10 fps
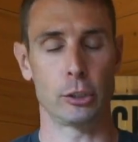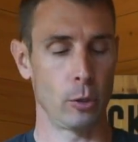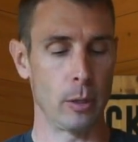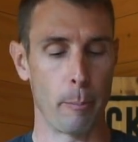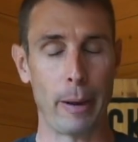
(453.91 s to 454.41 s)

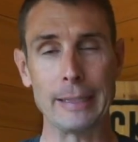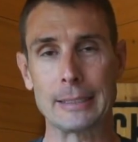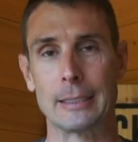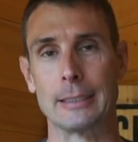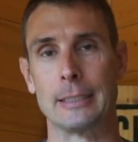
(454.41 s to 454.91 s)
So the
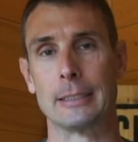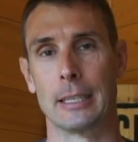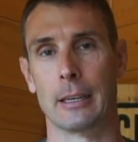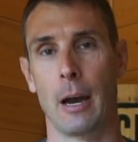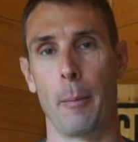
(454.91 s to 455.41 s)
bikes that this is
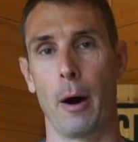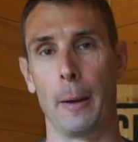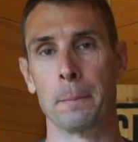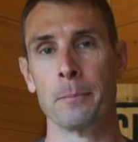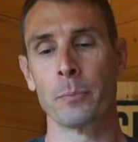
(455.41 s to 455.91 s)
going to come on